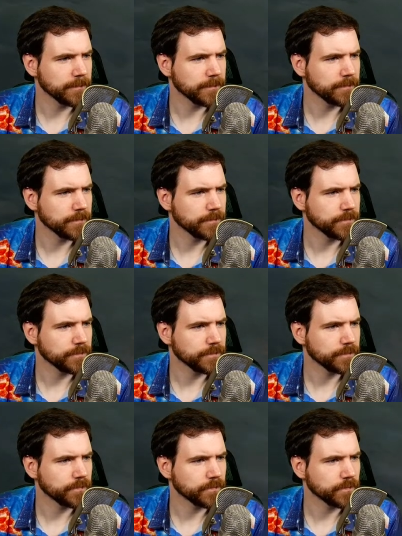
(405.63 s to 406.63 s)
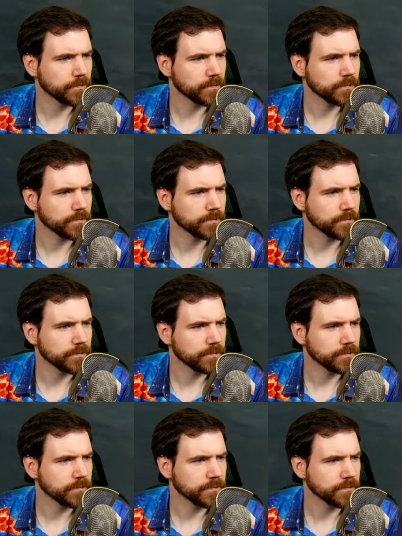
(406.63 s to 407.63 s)

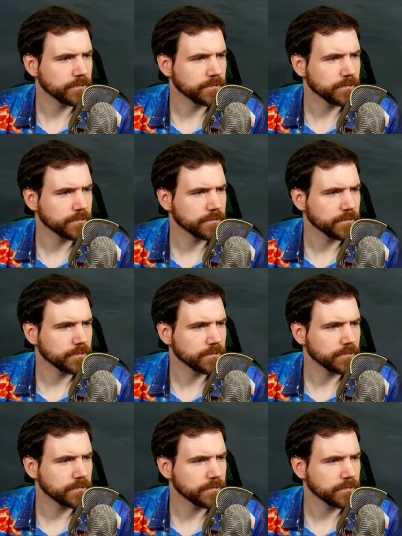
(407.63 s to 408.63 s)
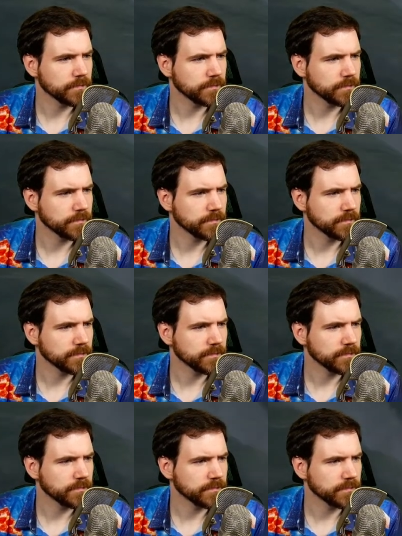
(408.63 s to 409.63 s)

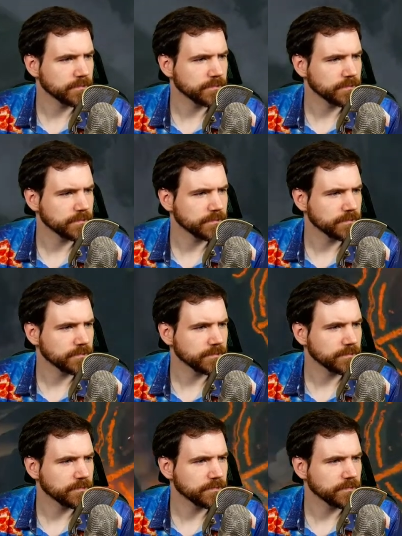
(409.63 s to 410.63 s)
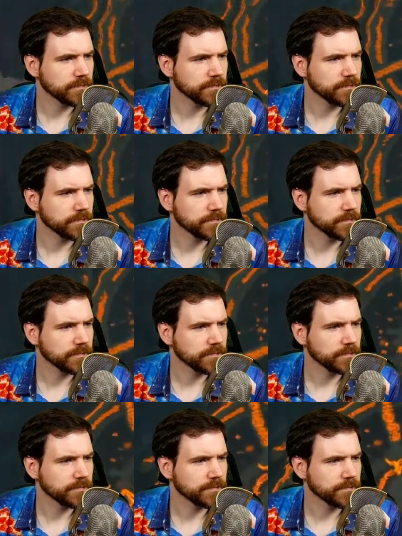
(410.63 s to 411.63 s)

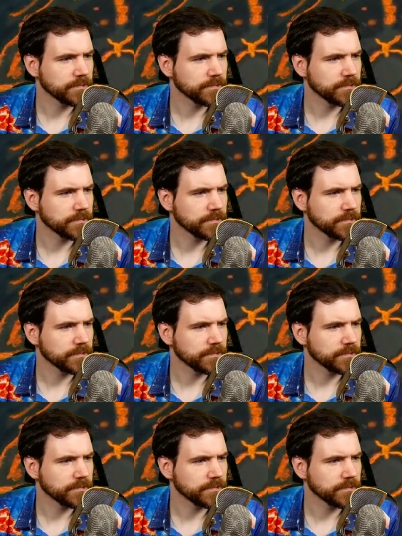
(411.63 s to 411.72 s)
[no speech]